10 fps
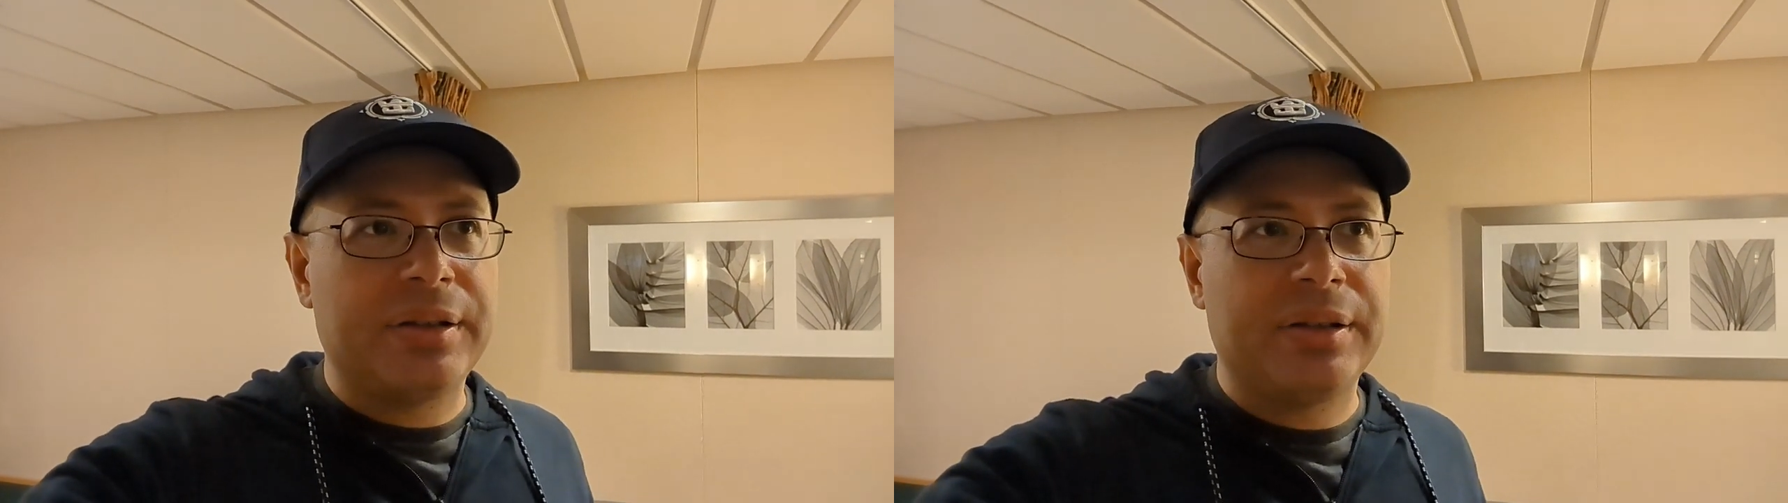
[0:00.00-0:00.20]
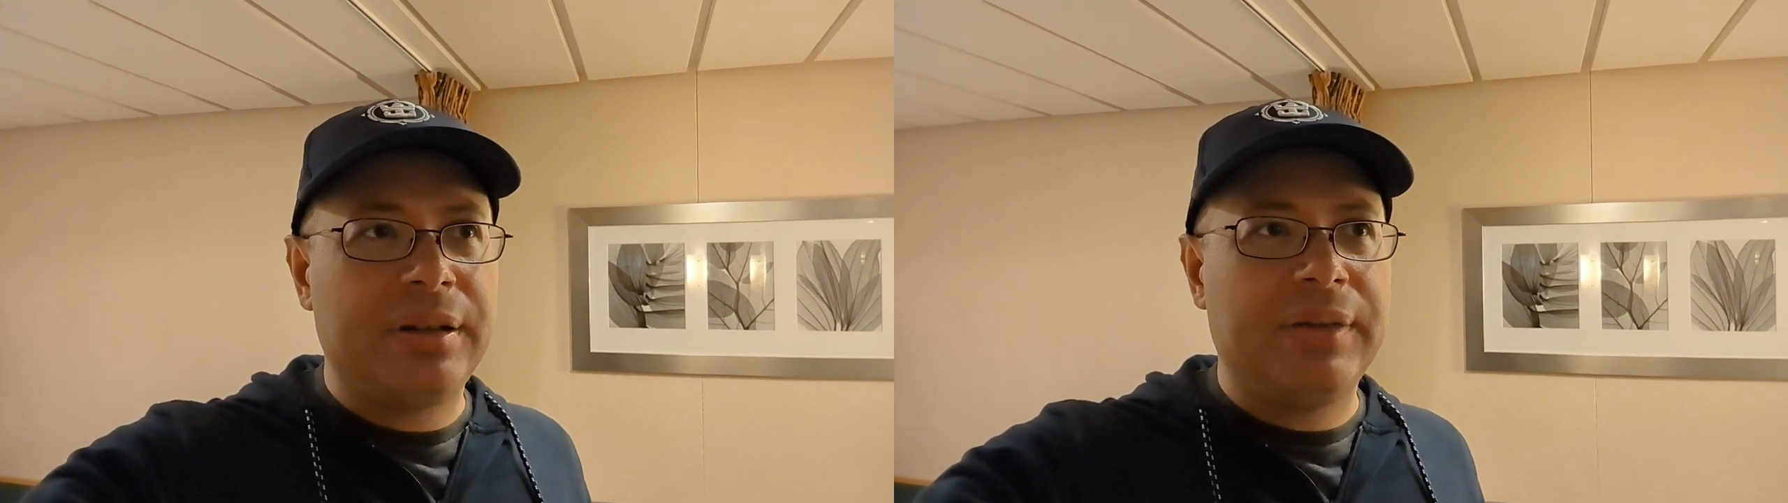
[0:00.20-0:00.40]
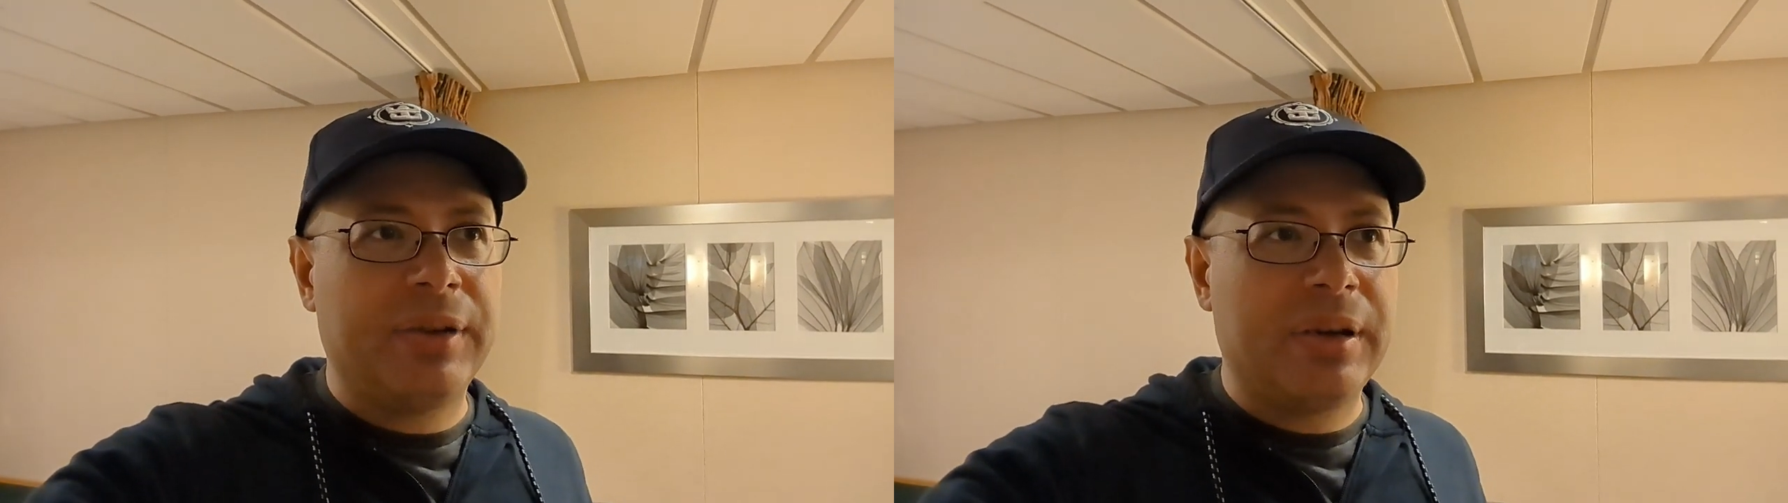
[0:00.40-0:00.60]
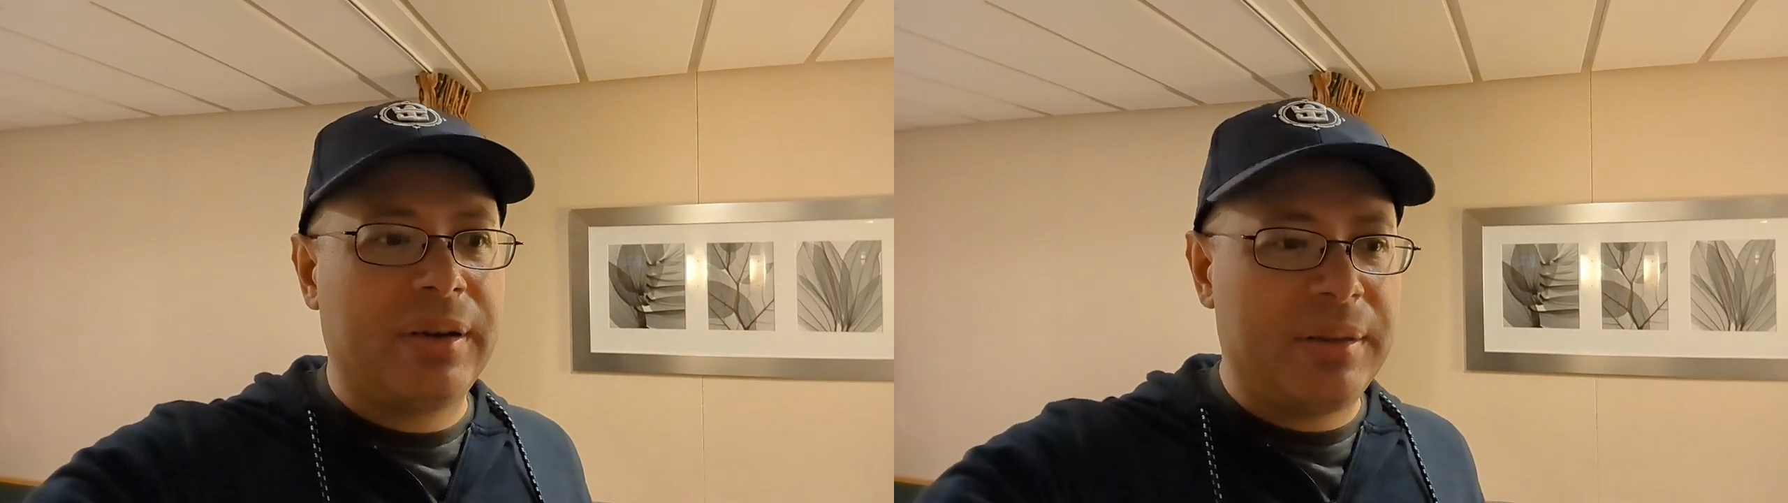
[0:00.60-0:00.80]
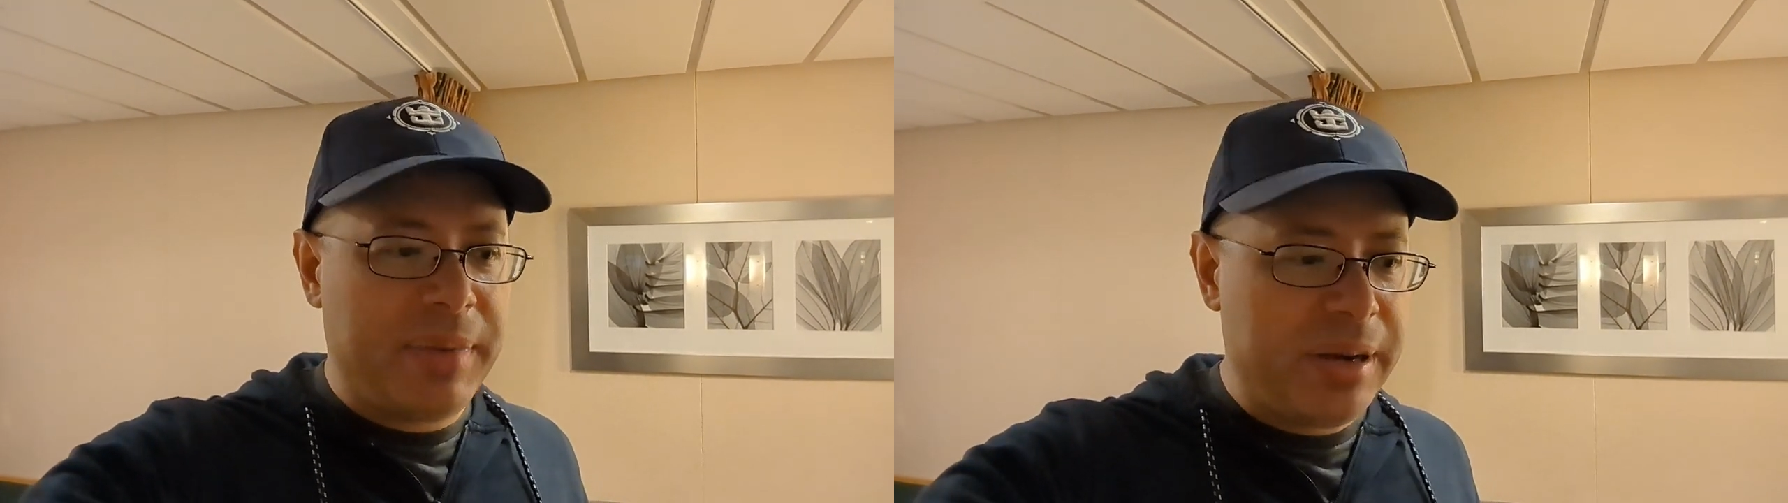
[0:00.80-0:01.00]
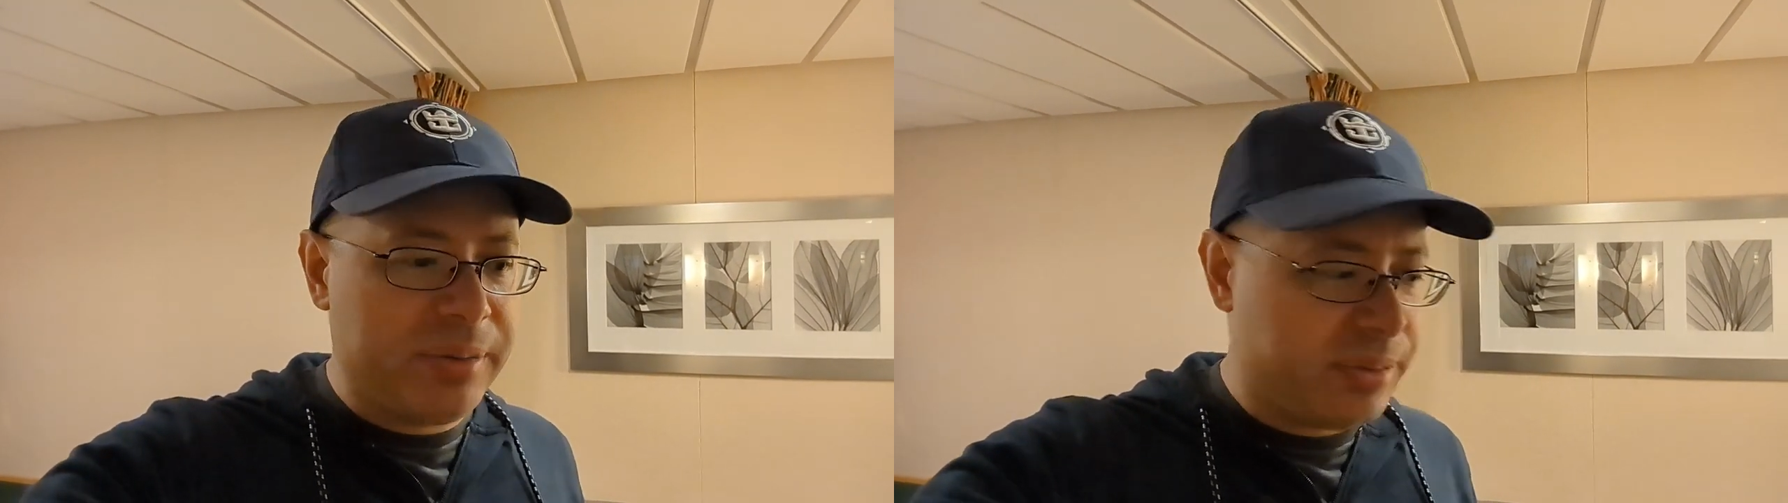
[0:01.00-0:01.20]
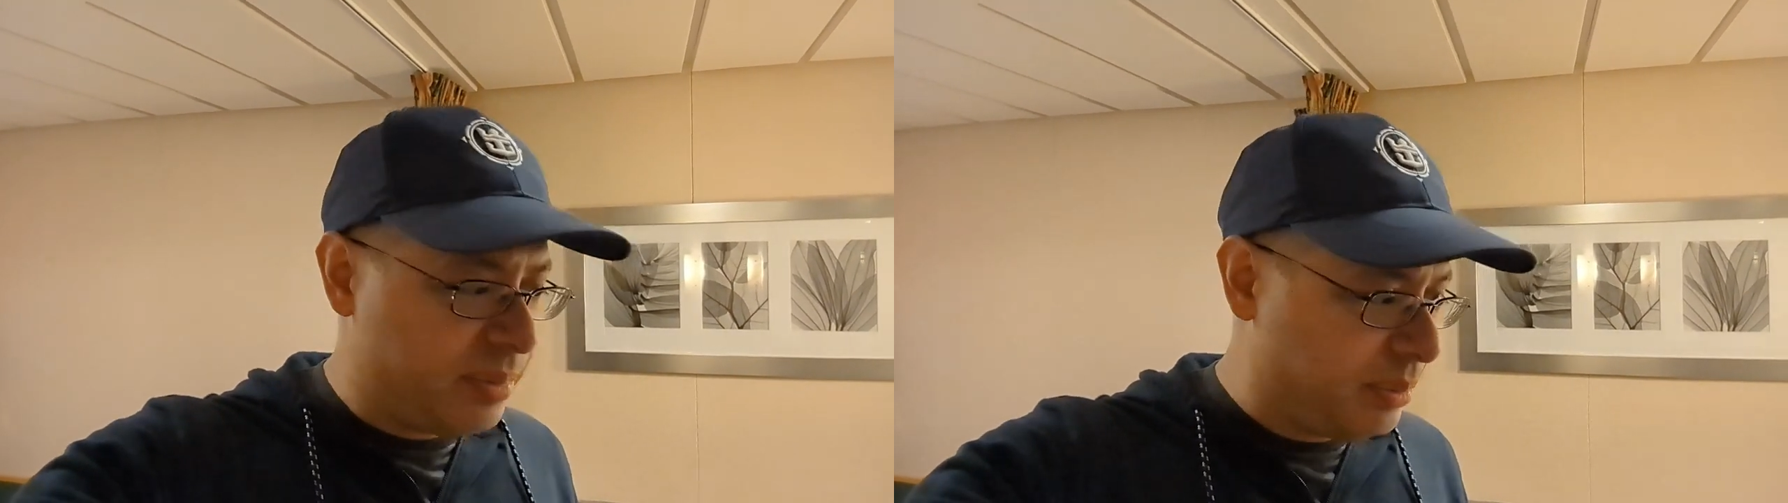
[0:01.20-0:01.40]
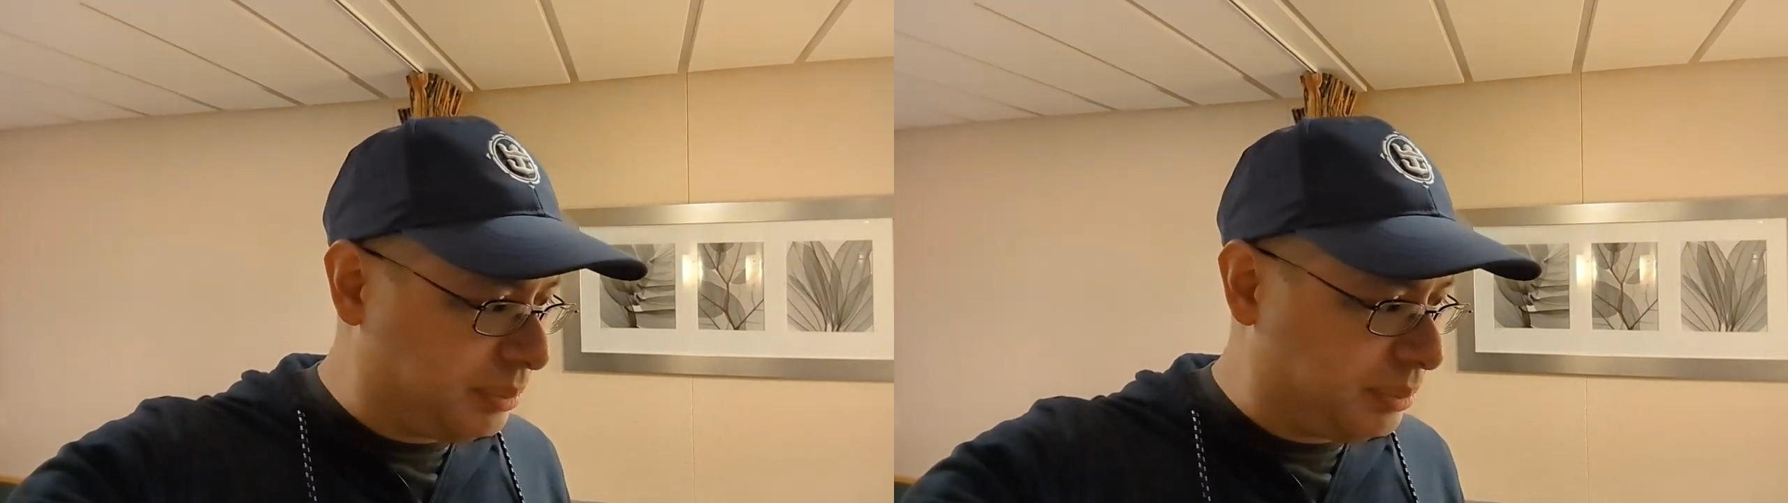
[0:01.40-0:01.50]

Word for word: should even go to the main room.